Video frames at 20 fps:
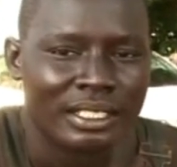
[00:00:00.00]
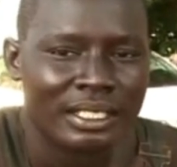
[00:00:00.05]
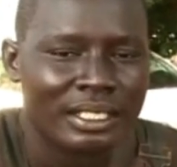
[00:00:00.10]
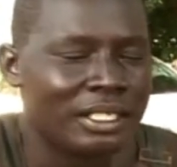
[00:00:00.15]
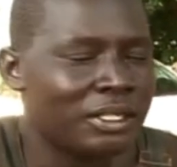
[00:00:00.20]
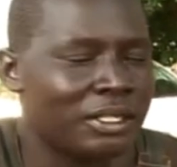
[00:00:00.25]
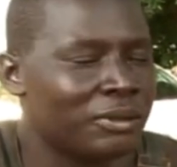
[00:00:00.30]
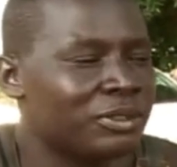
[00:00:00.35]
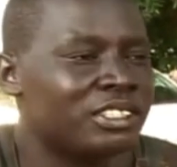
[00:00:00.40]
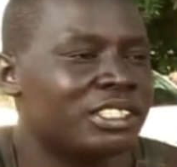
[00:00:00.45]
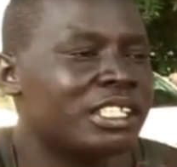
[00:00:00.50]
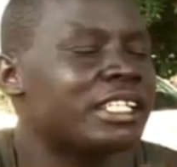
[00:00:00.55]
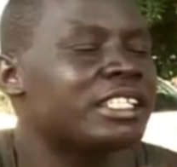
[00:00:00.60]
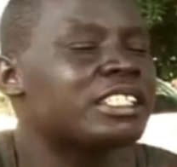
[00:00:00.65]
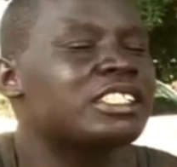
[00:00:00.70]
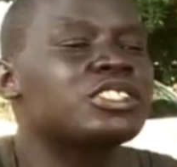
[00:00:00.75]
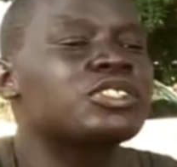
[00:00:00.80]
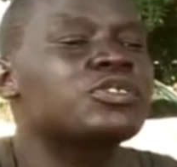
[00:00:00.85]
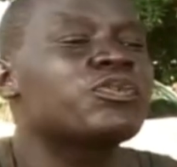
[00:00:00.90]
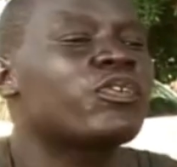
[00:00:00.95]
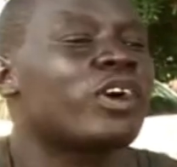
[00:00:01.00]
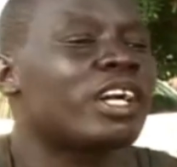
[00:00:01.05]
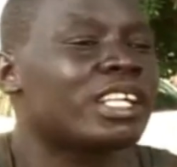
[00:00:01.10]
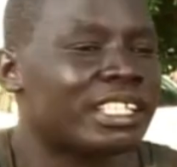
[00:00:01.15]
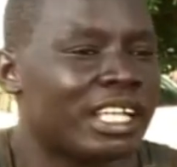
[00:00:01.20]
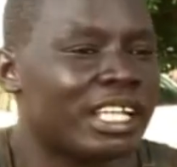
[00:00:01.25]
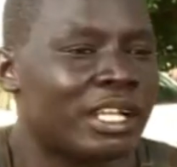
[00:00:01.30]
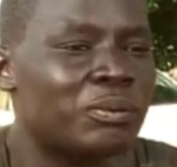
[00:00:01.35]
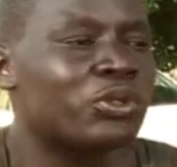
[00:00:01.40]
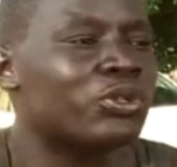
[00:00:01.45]
Let me say it's
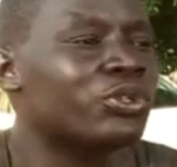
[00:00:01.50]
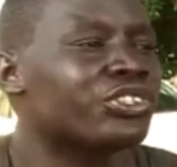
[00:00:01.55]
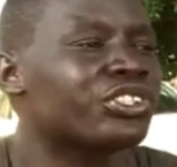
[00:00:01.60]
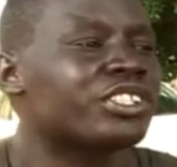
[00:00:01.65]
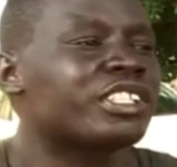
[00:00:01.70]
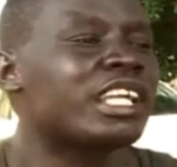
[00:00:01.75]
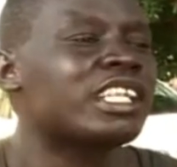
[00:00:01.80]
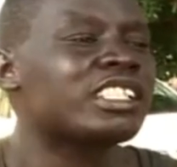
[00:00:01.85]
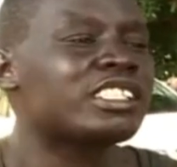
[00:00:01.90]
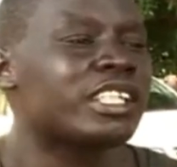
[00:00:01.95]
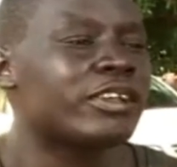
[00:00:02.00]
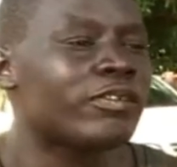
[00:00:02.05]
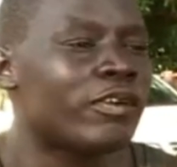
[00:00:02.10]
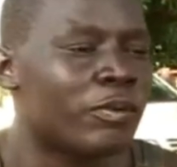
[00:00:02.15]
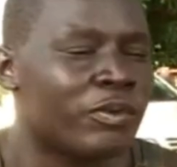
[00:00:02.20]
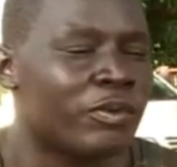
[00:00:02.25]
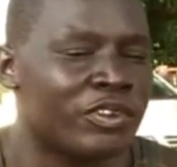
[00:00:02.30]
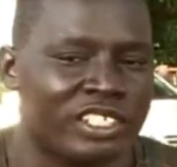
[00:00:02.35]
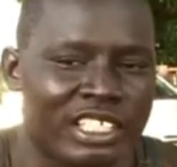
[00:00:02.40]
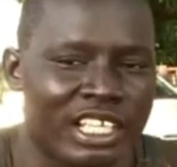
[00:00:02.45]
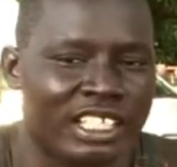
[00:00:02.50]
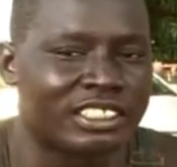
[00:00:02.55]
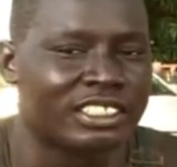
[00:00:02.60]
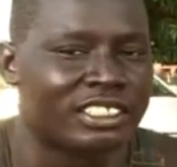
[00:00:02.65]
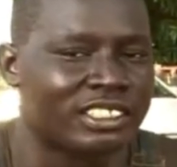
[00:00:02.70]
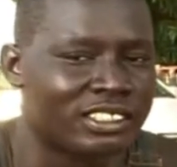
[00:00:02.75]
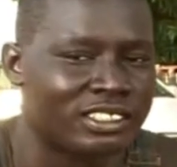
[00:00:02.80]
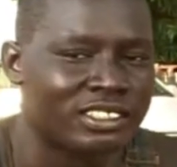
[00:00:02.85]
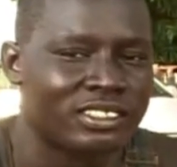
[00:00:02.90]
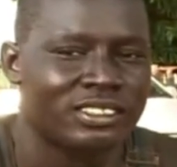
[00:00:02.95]
fertile because it has never been
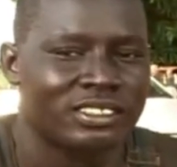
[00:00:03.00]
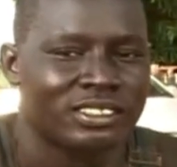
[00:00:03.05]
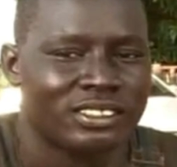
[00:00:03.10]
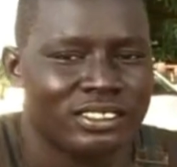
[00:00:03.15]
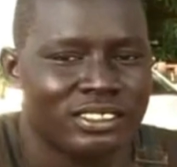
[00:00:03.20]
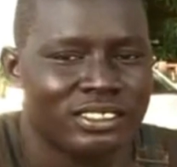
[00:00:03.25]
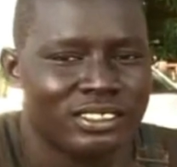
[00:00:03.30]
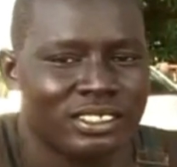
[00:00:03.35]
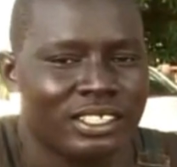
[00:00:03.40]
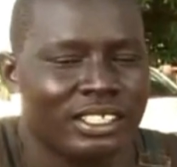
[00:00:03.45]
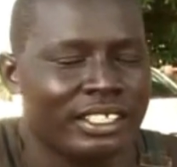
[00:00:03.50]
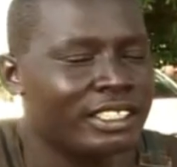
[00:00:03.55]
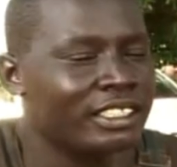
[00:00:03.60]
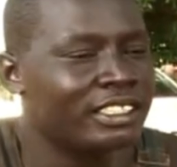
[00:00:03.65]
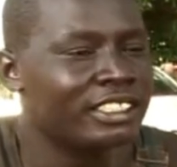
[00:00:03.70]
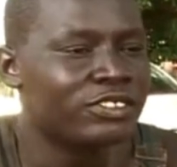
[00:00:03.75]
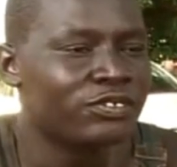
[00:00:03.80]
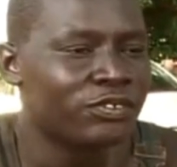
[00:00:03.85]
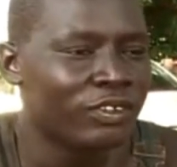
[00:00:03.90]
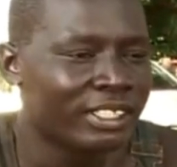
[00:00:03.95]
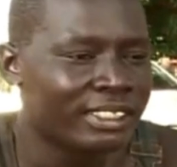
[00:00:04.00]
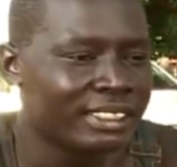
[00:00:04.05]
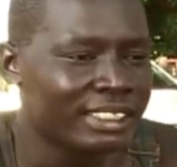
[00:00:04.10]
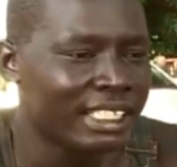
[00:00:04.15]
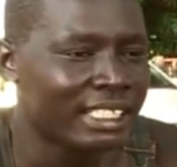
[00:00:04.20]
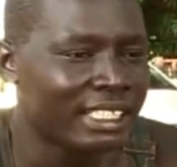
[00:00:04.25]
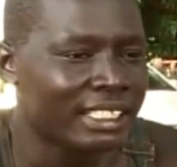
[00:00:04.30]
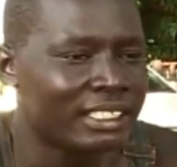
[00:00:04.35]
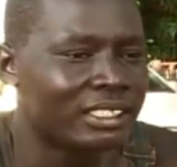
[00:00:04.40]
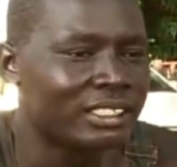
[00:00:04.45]
touched. It is
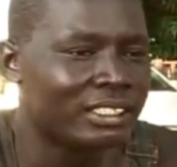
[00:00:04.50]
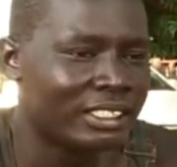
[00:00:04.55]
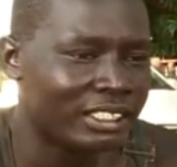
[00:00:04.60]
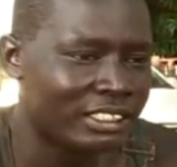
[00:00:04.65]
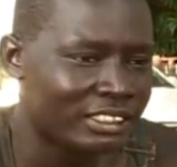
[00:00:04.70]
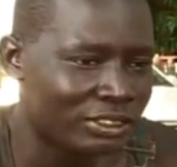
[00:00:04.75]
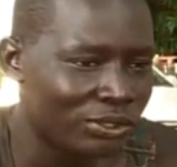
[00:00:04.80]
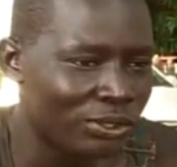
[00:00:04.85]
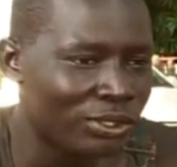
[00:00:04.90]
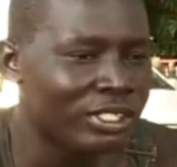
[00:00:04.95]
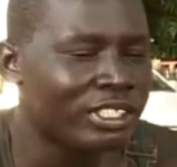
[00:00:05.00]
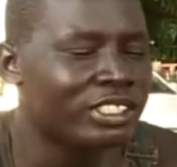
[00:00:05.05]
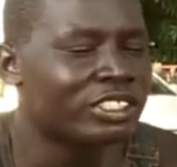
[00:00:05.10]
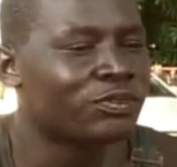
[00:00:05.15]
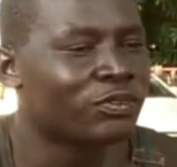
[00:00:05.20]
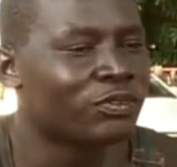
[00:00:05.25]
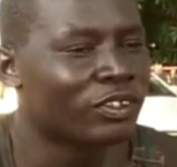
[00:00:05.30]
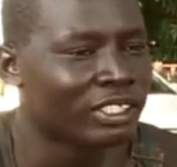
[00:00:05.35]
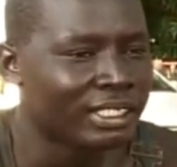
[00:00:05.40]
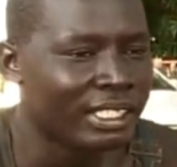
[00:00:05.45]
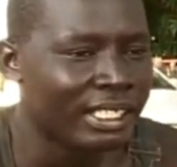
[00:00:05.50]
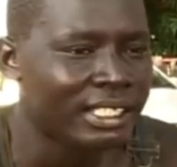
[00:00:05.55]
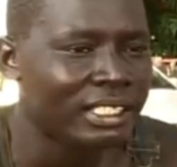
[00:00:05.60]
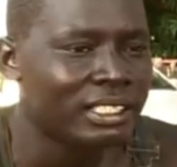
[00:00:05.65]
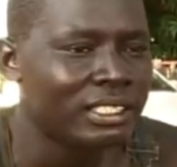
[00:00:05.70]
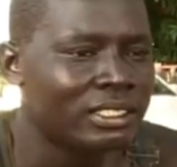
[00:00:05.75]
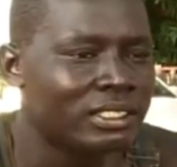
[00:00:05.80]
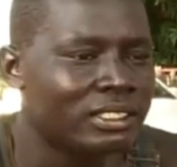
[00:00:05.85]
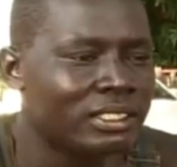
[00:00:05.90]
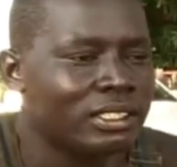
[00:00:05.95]
fertile. The soil is fertile
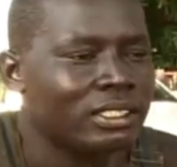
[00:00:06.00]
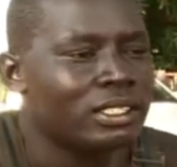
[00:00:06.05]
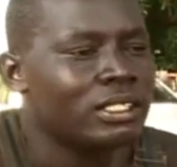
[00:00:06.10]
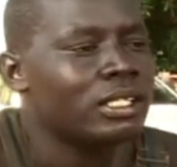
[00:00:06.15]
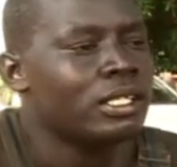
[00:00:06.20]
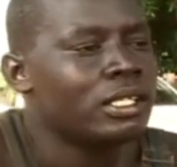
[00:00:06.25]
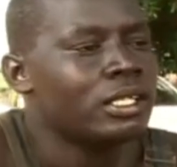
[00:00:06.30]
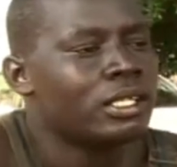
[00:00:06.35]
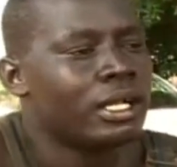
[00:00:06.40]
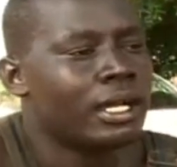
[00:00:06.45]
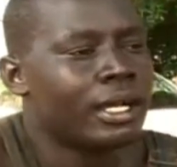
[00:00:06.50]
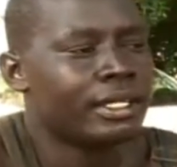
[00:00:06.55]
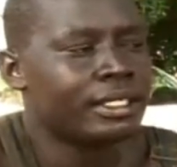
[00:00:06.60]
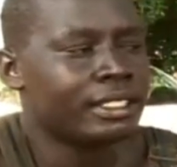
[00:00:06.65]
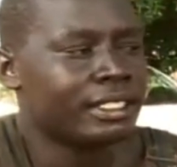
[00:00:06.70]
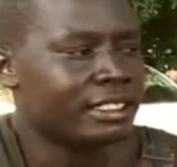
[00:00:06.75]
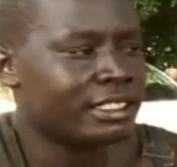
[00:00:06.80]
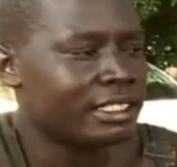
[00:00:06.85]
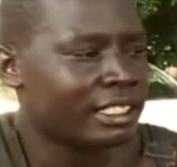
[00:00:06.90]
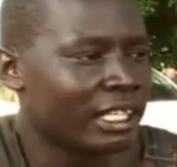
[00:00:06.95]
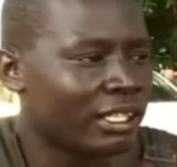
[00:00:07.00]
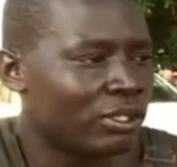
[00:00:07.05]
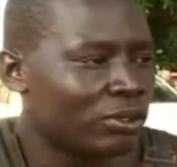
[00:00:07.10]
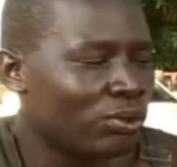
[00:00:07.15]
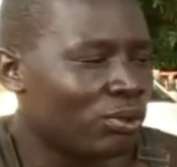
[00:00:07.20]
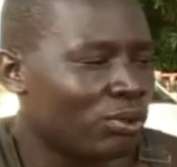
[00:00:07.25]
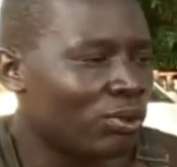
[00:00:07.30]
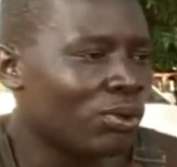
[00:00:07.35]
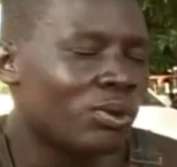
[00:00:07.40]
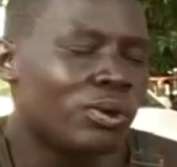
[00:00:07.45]
and it can
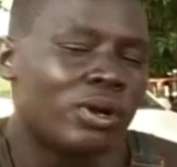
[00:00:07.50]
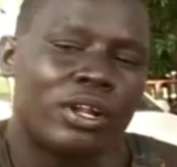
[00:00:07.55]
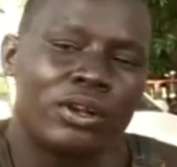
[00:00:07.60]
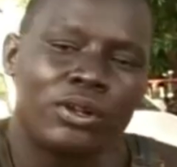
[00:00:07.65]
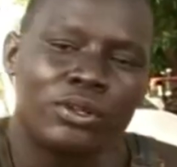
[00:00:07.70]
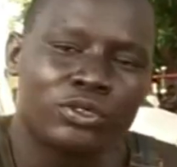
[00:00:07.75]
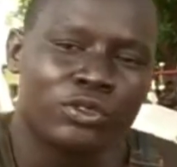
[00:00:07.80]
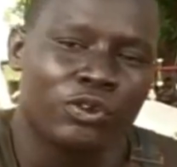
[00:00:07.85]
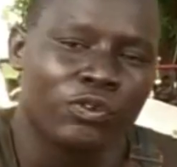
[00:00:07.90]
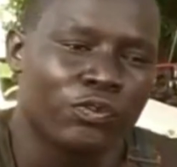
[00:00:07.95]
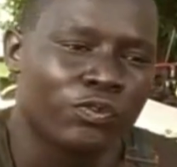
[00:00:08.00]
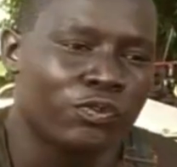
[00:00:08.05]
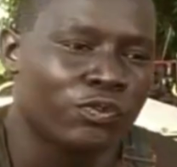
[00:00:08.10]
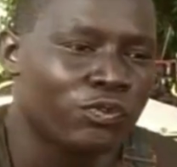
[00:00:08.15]
grow a lot of